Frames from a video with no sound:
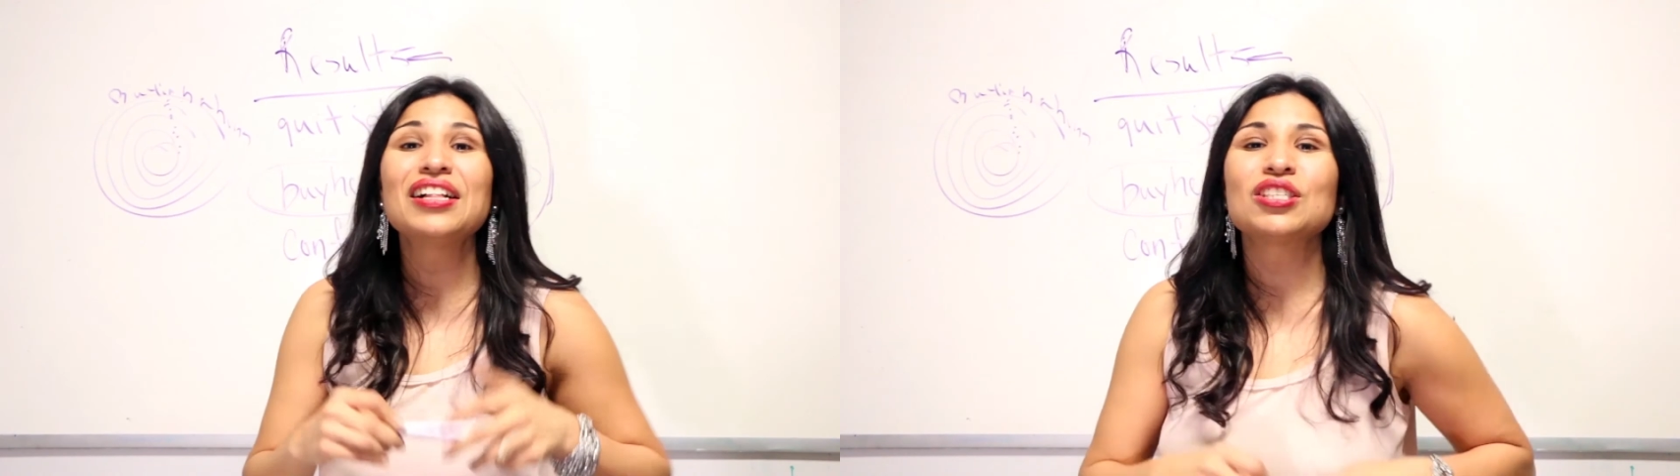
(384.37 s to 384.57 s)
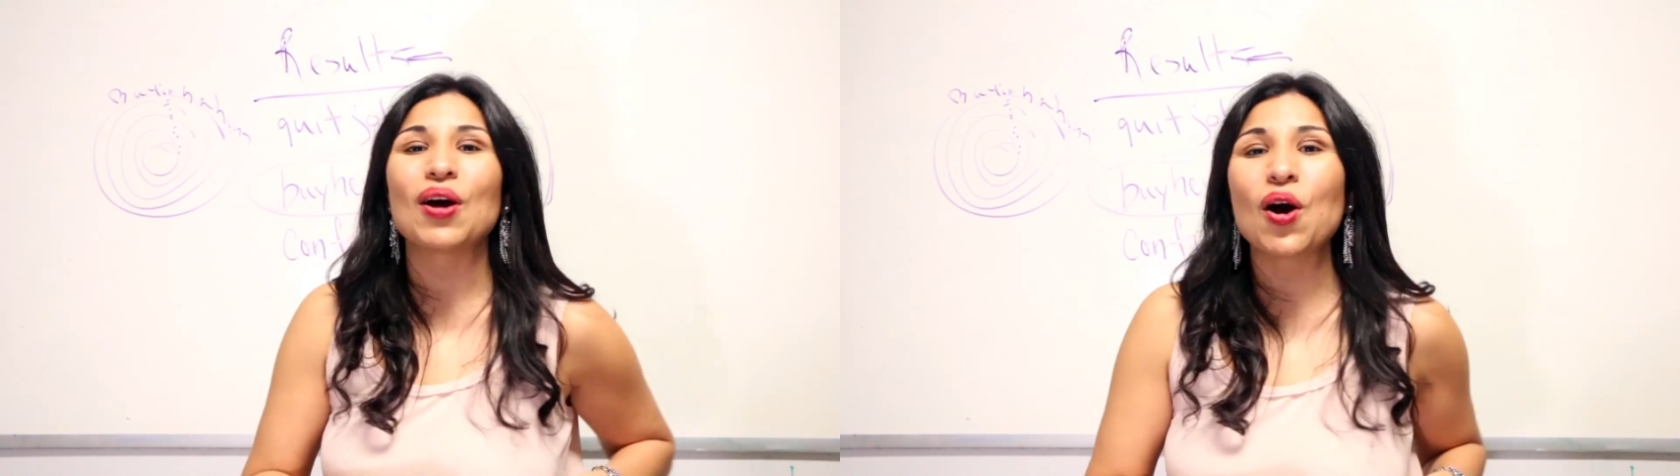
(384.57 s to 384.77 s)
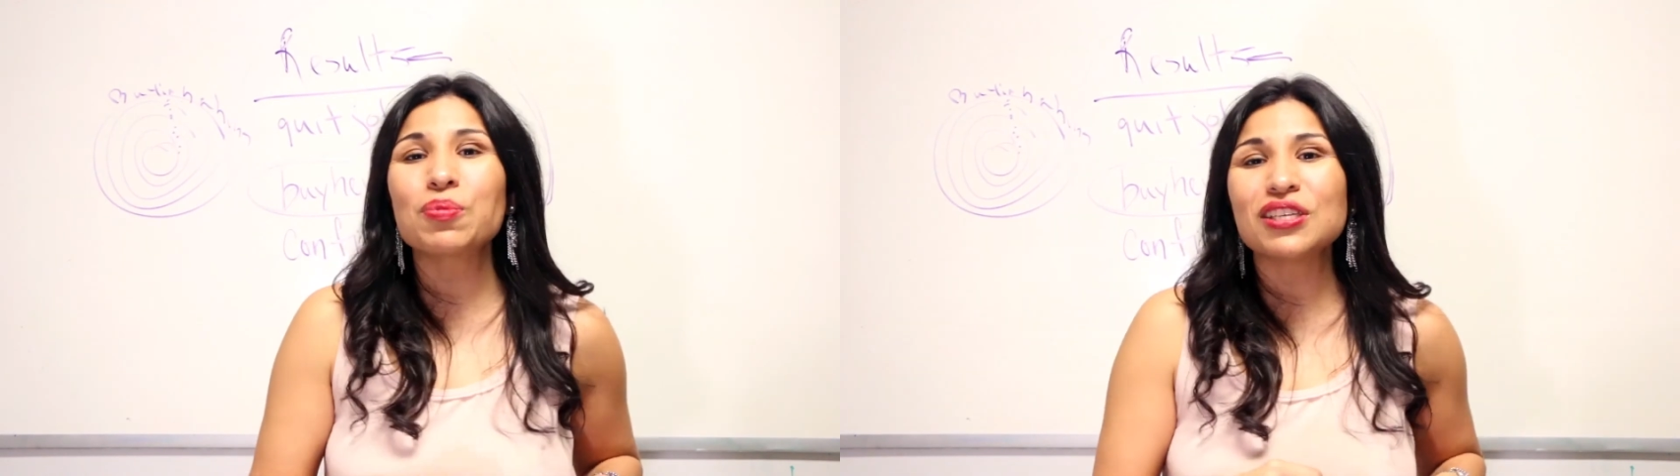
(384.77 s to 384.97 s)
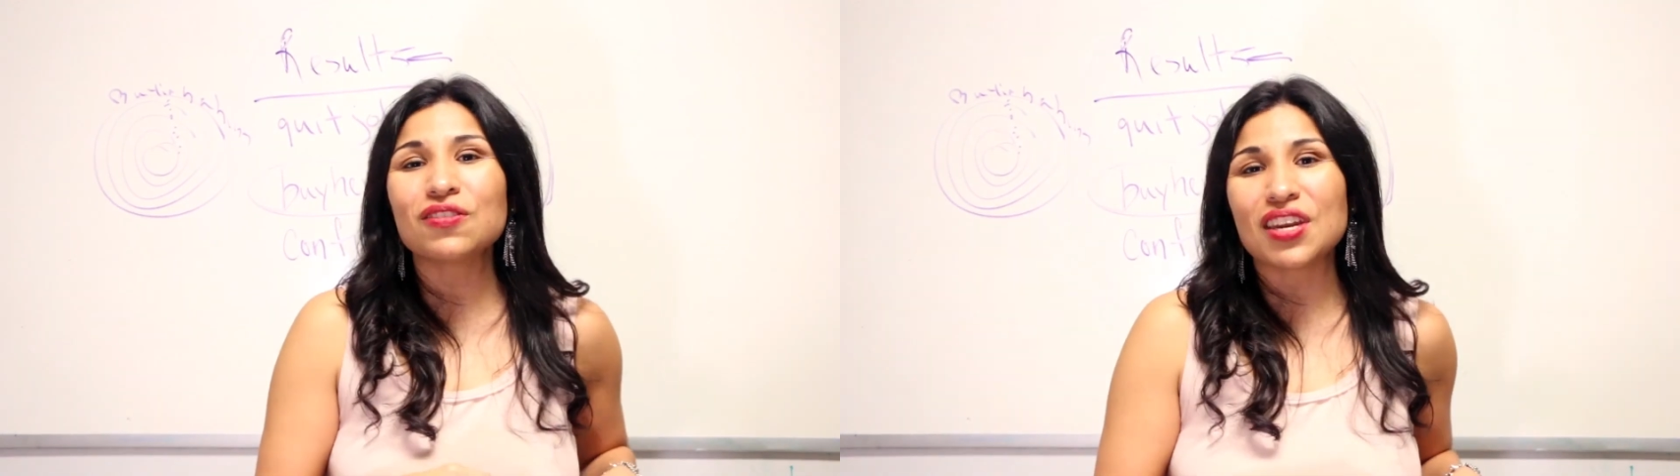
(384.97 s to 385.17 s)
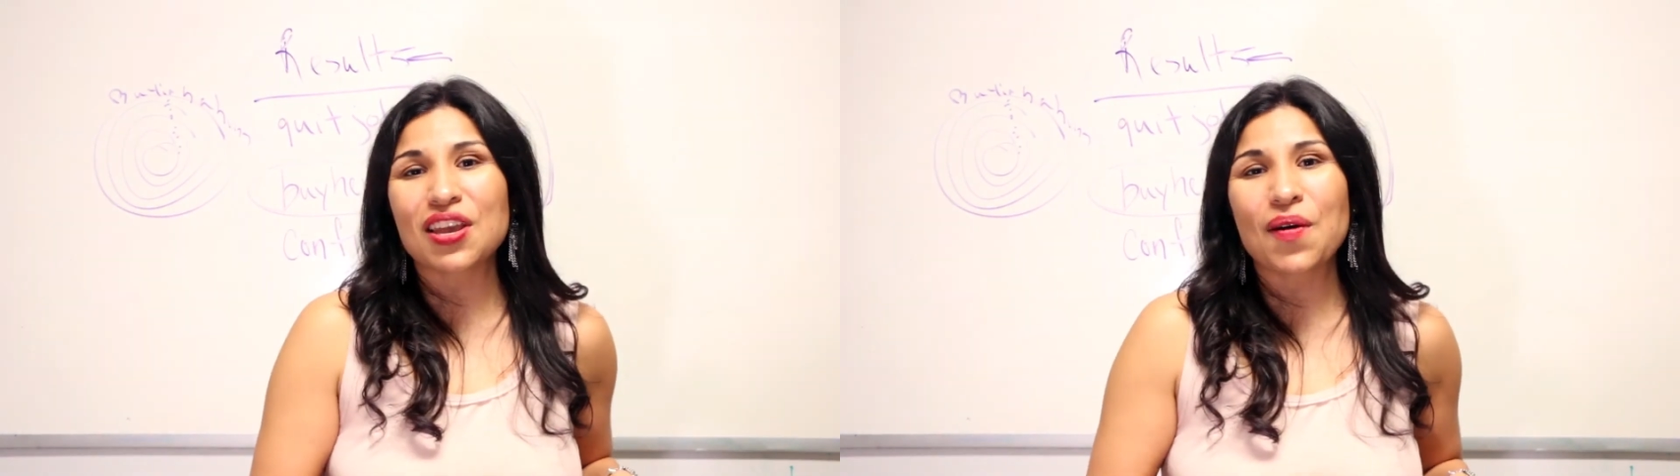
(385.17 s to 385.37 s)
So I hope
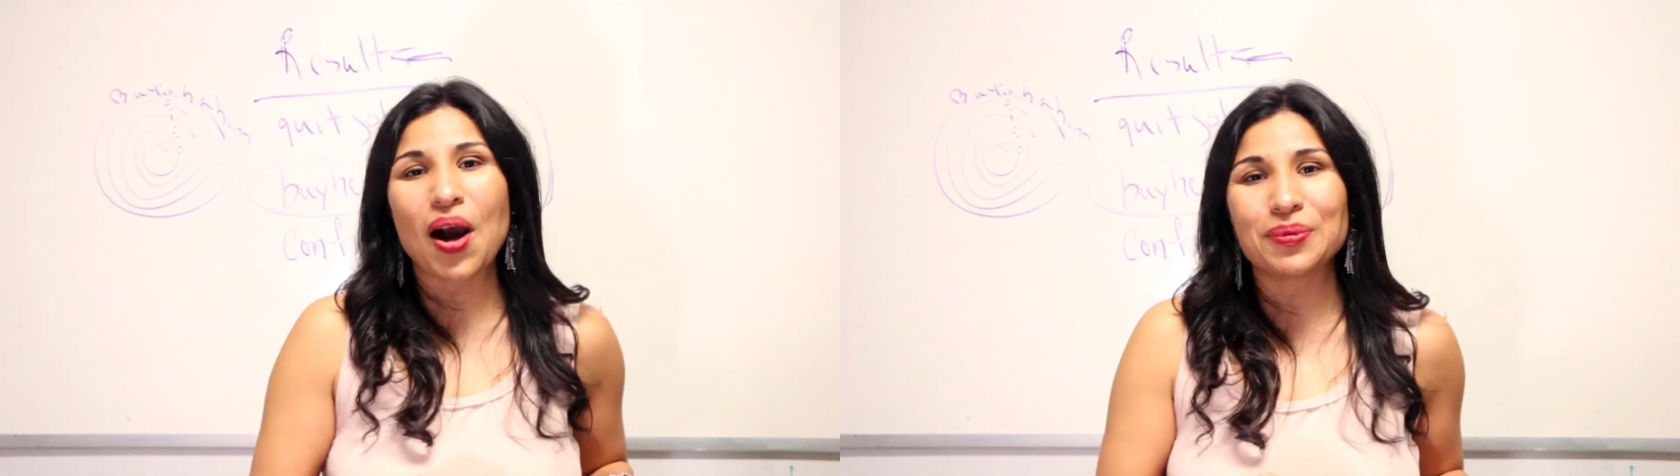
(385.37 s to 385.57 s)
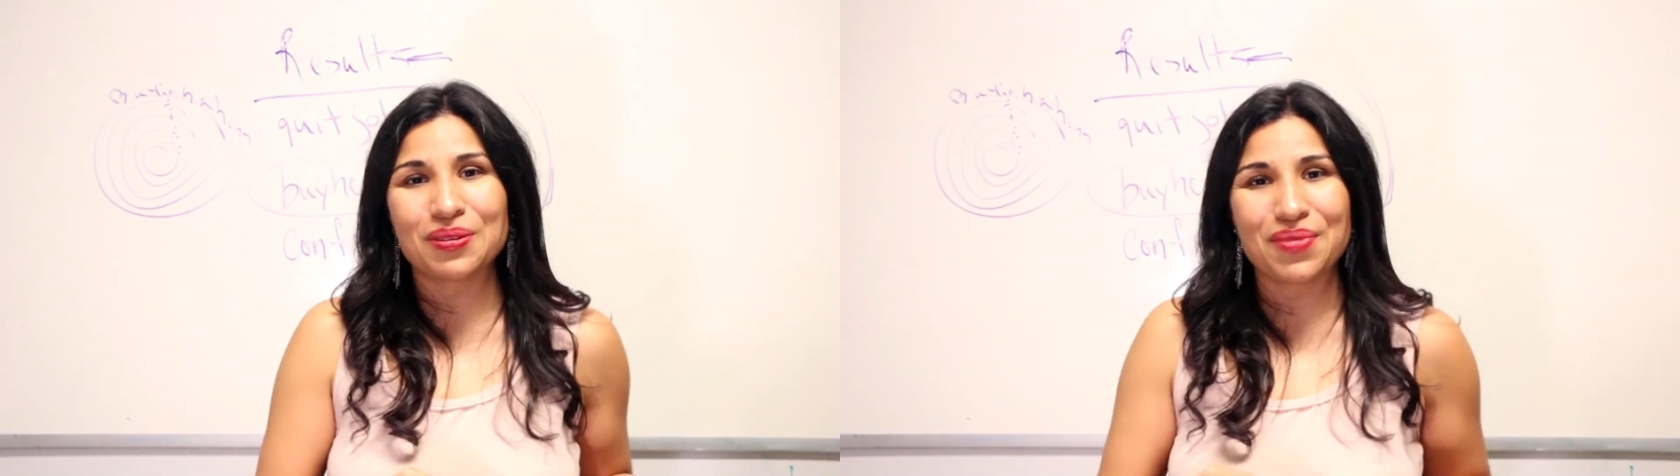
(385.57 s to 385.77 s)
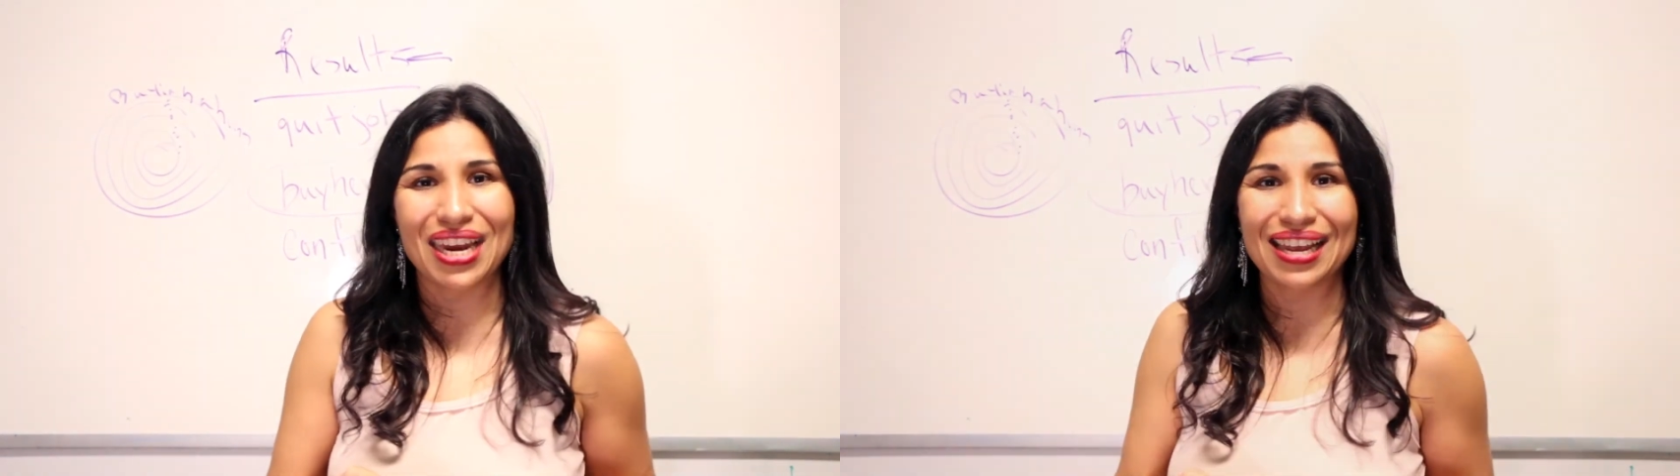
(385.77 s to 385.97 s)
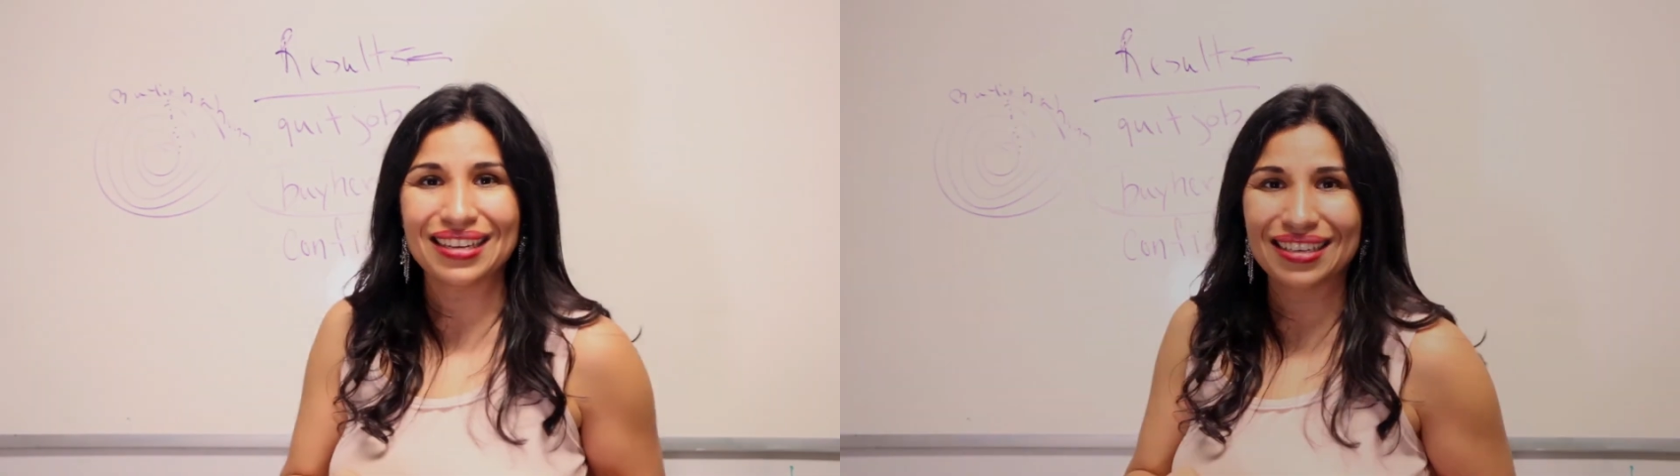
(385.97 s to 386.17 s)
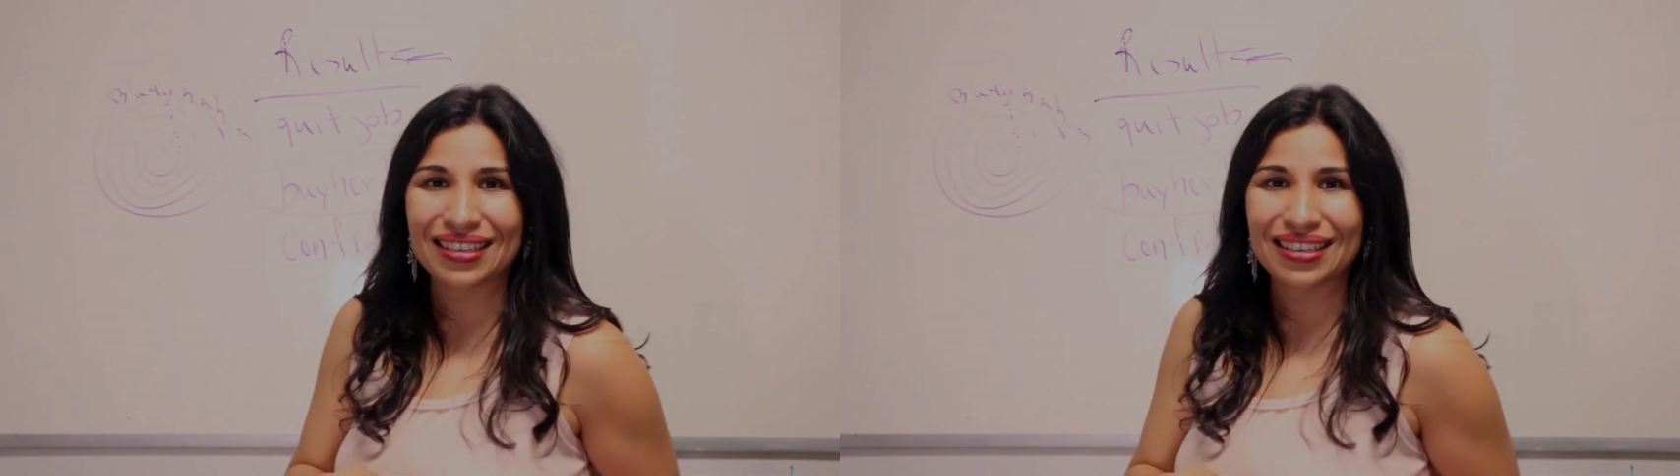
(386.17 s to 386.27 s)
this video helps somebody.